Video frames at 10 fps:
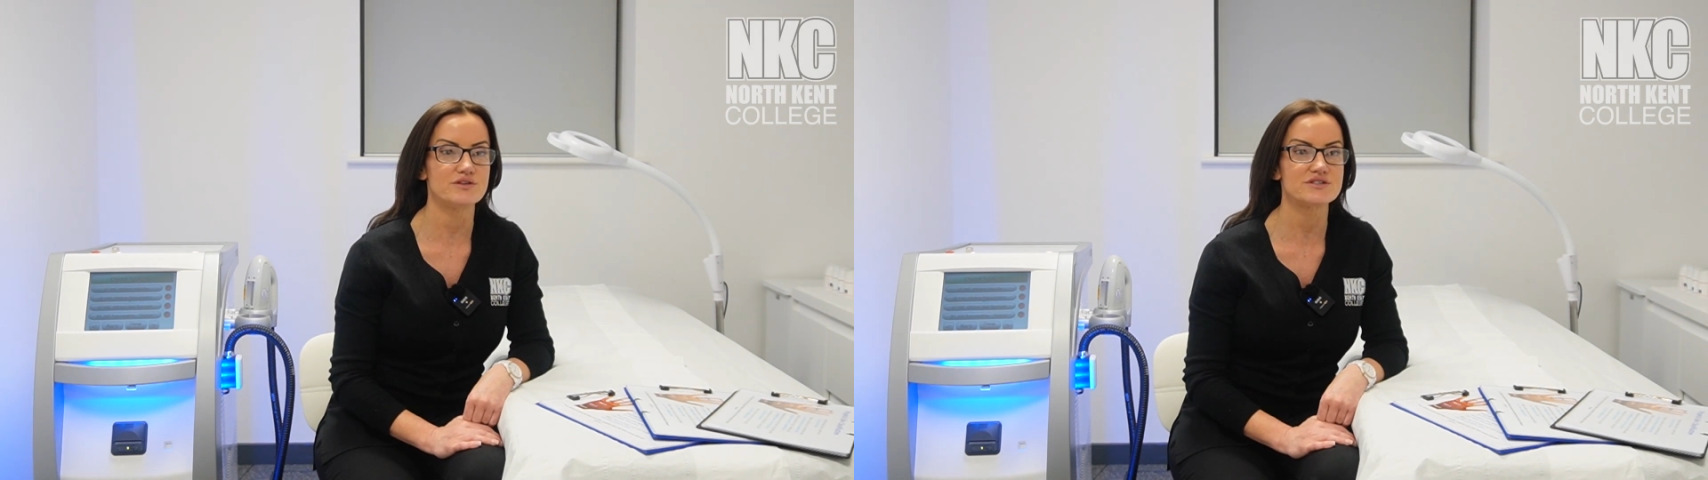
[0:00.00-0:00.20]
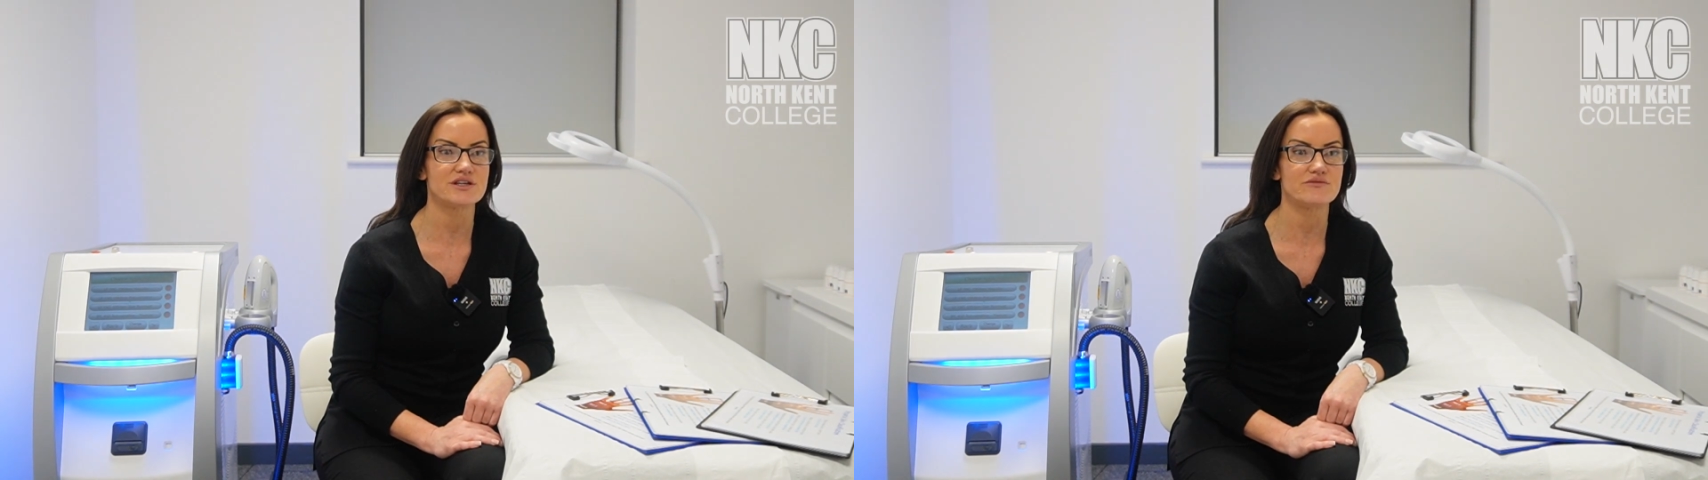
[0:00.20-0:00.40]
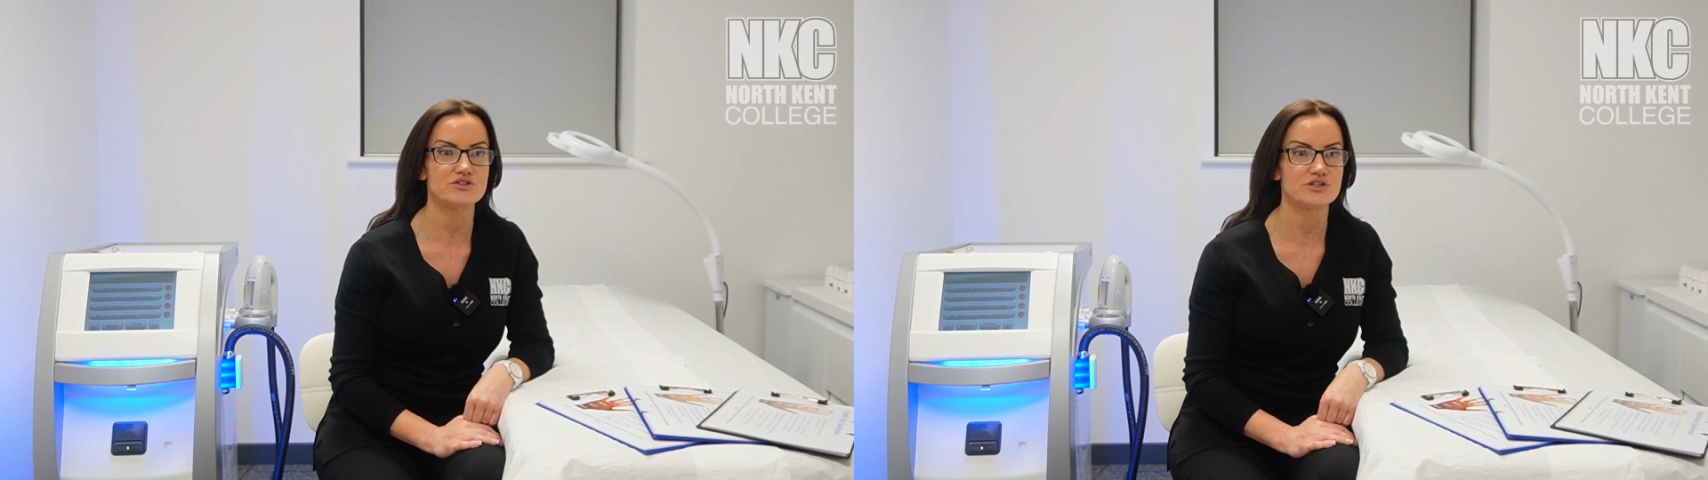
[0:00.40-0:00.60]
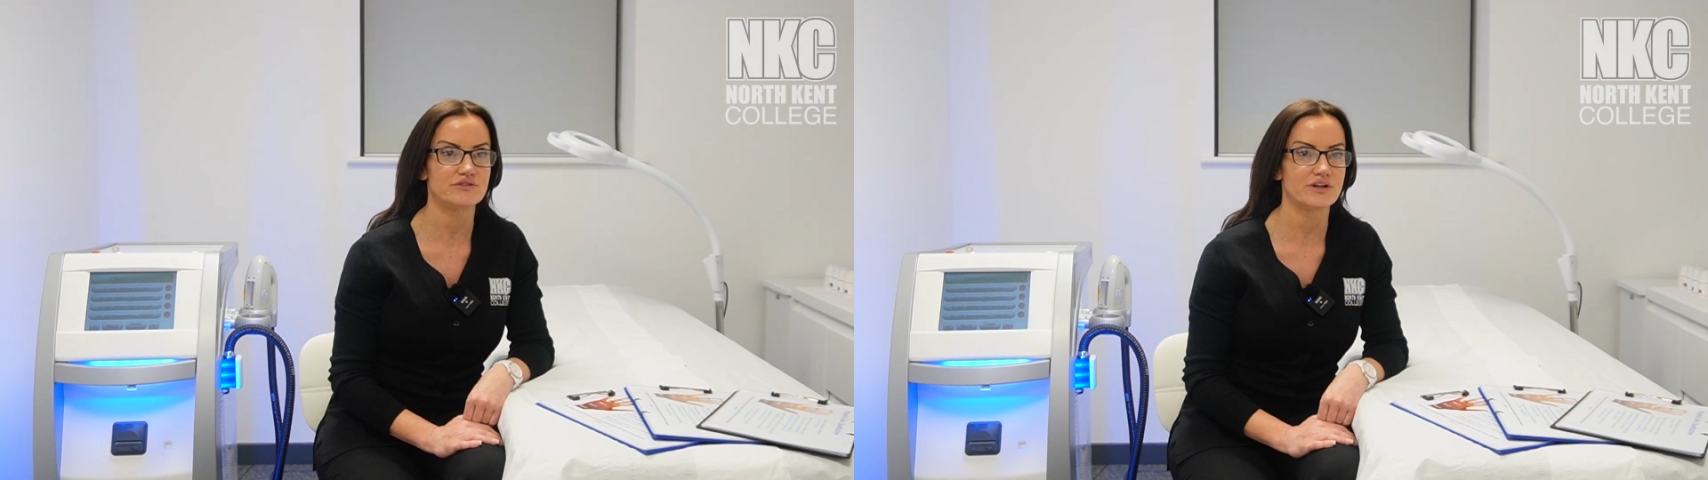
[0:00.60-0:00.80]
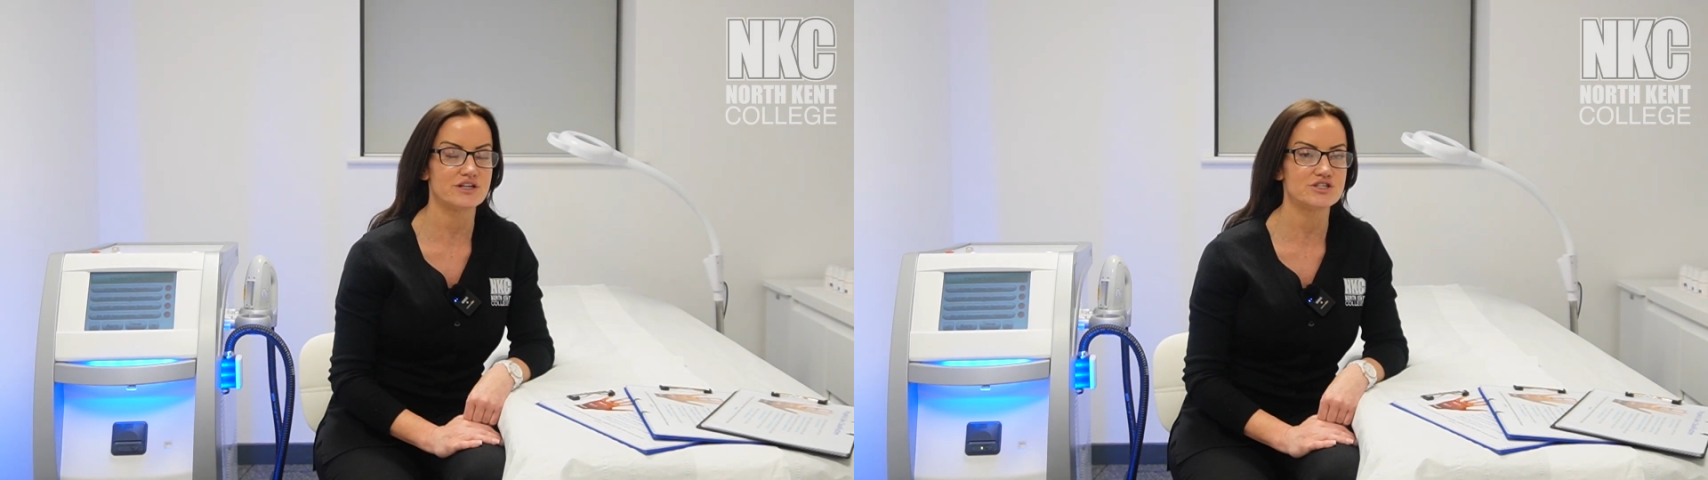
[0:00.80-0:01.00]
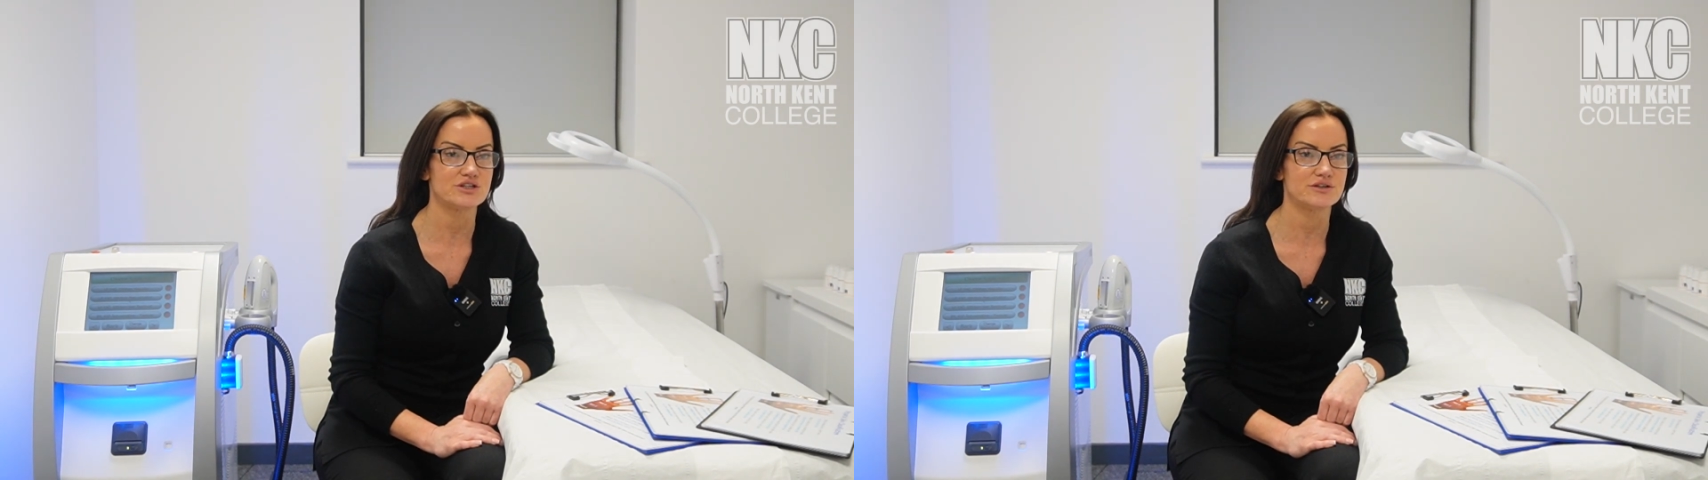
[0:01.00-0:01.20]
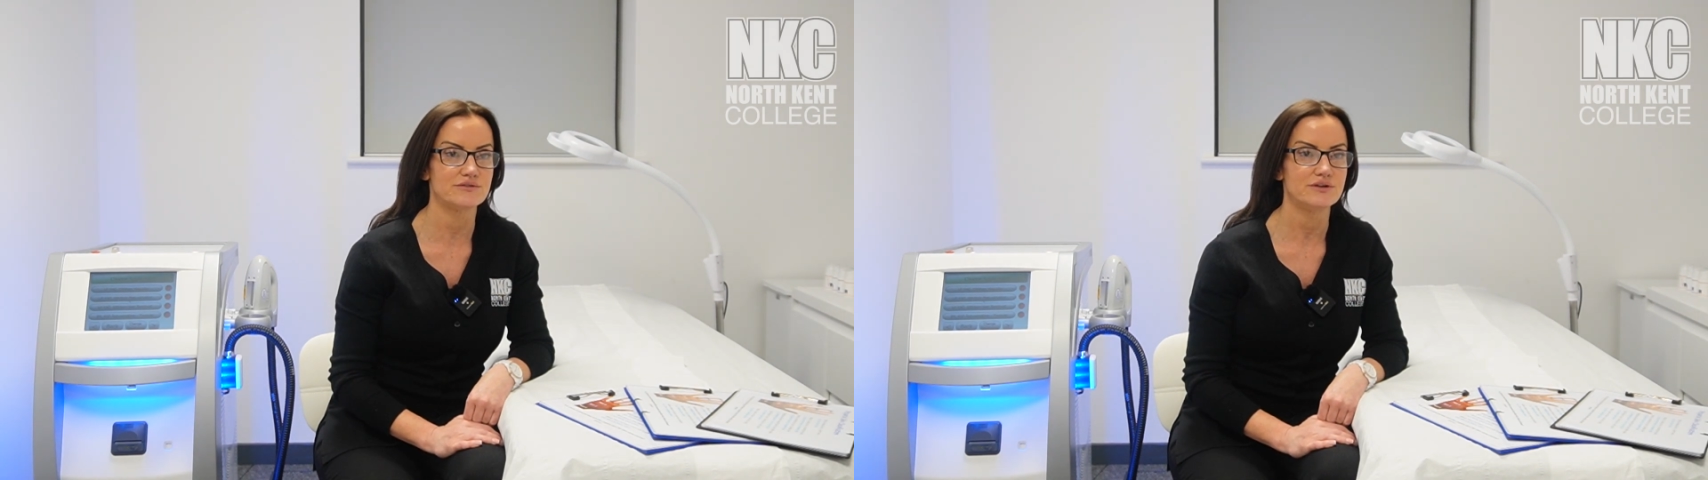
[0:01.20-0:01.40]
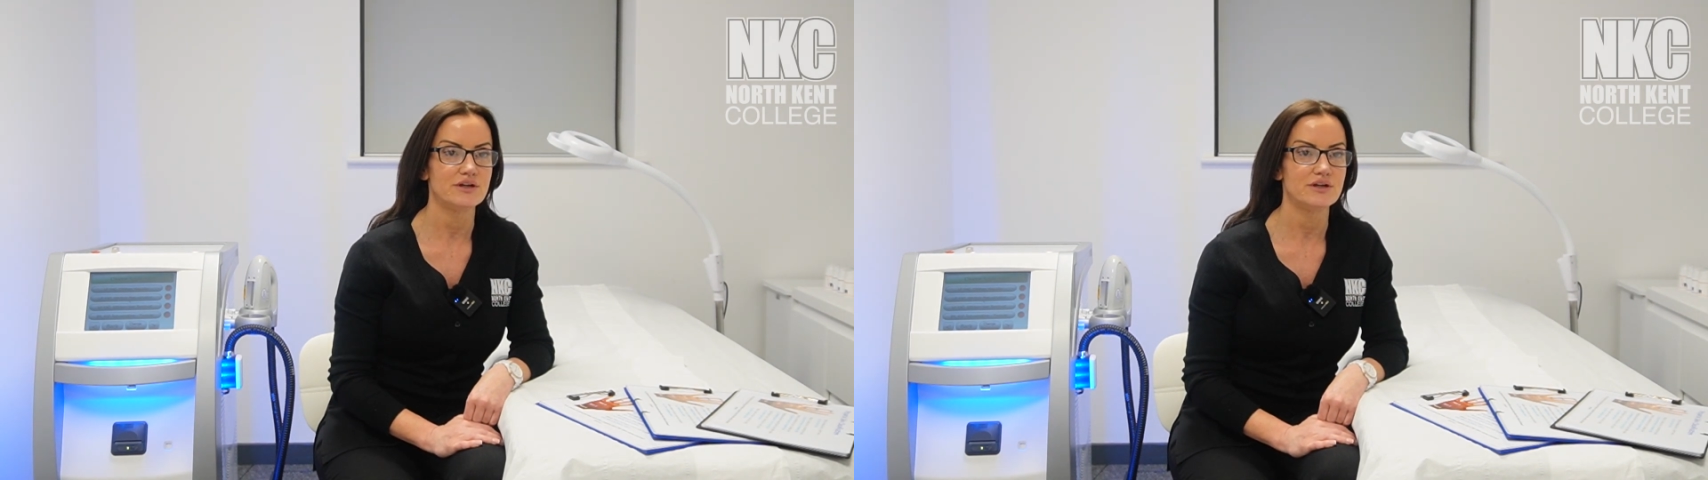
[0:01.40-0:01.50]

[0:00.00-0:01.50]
and skin rejuvenation.